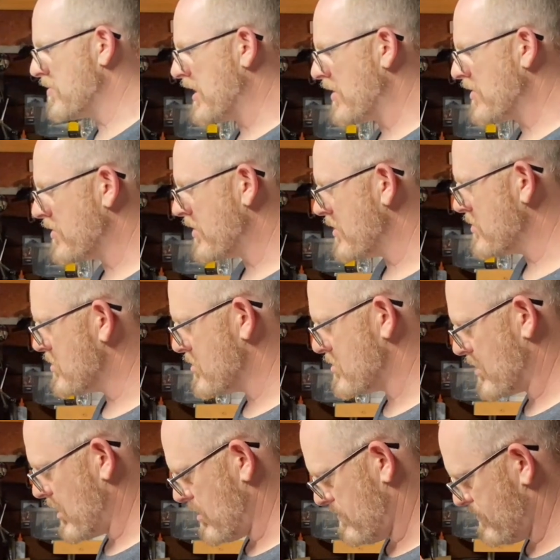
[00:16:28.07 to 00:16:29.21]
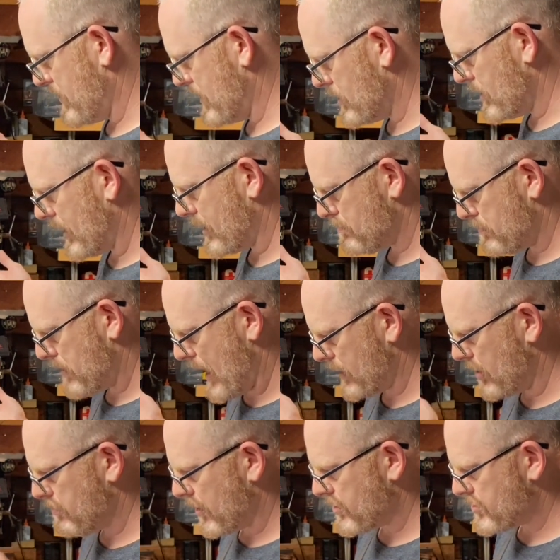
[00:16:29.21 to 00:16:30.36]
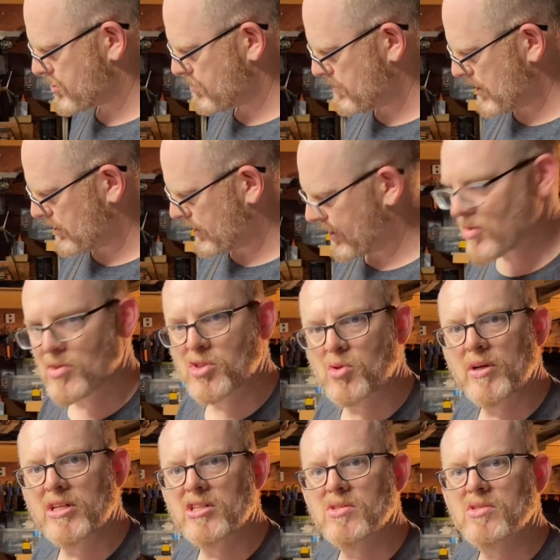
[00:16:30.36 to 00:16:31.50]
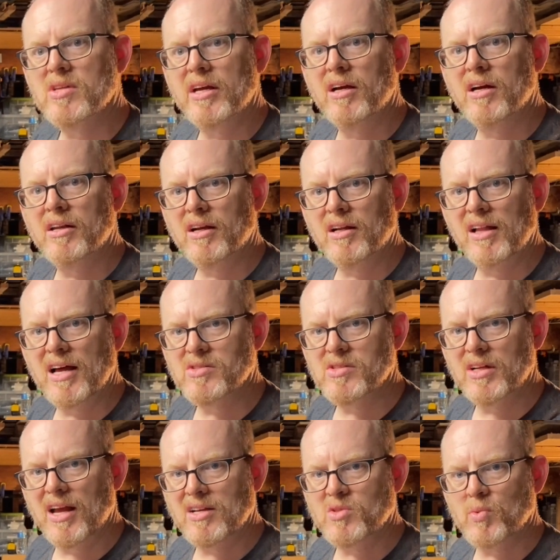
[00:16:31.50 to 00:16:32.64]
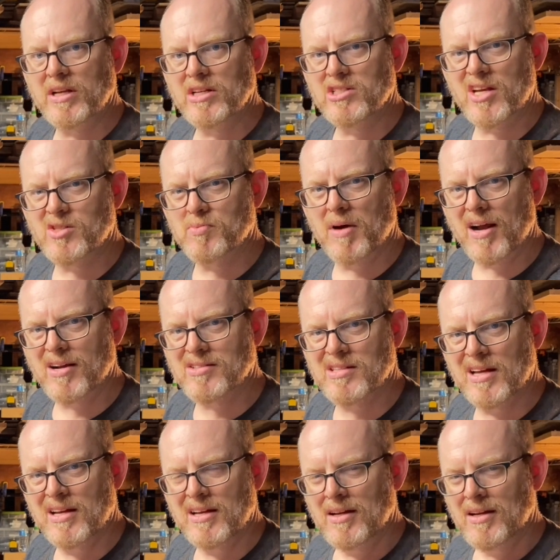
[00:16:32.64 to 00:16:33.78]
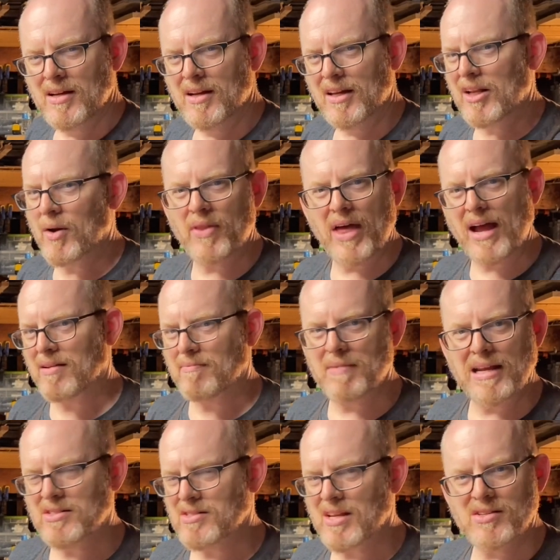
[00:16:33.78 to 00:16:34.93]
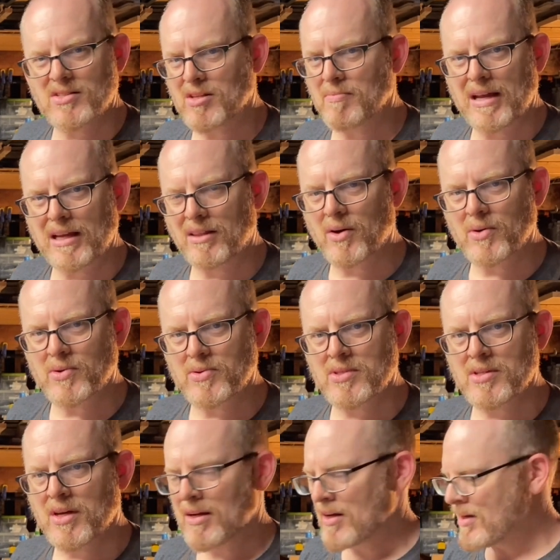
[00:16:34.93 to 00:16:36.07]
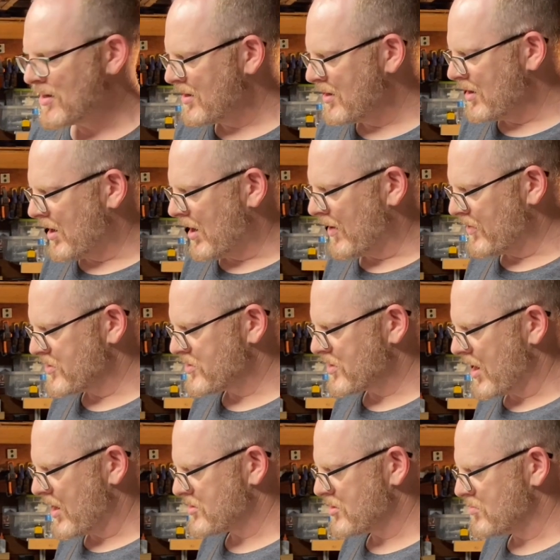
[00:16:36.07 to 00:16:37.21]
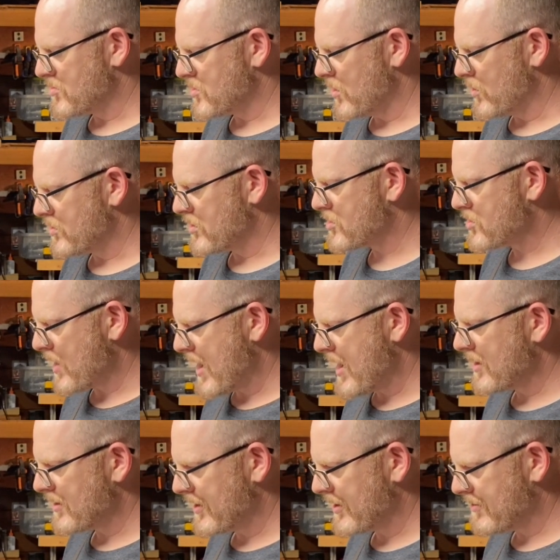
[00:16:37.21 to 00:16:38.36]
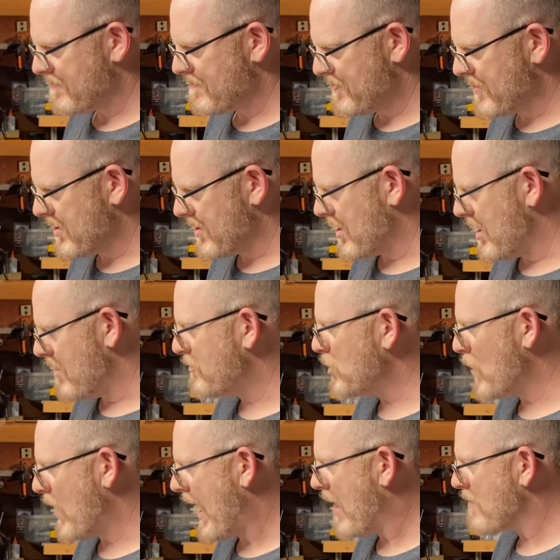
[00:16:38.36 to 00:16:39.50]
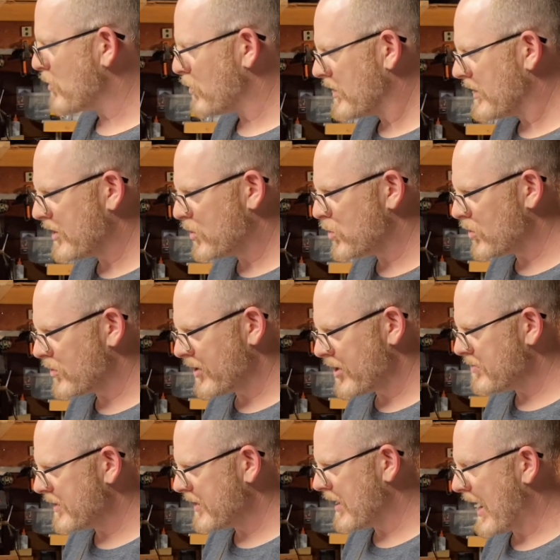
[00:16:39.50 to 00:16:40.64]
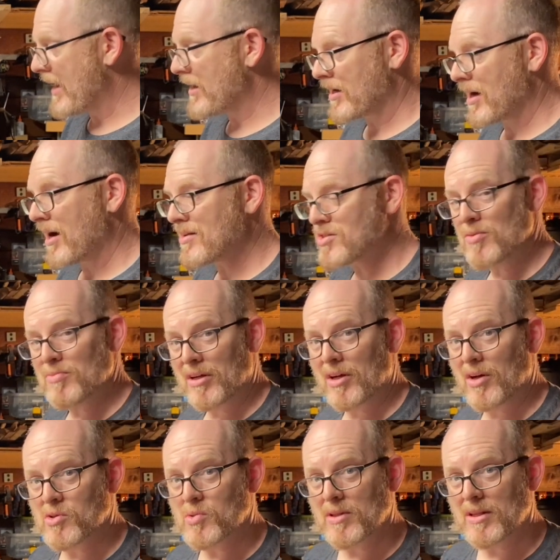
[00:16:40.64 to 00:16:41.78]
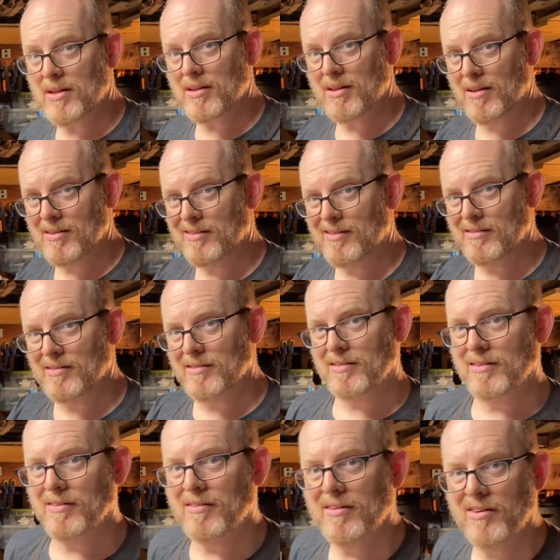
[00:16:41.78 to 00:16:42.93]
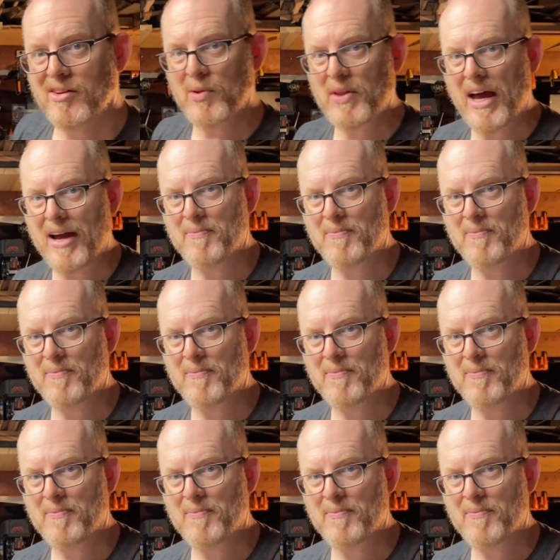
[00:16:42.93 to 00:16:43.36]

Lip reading: other things just kind of feel like pilot parts to me, like those switches, like on a classic X-Wing chest box. You know, that made sense to make those on this costume. So just try and, like, if you have a really cool greebly and a costume that goes with it, do that.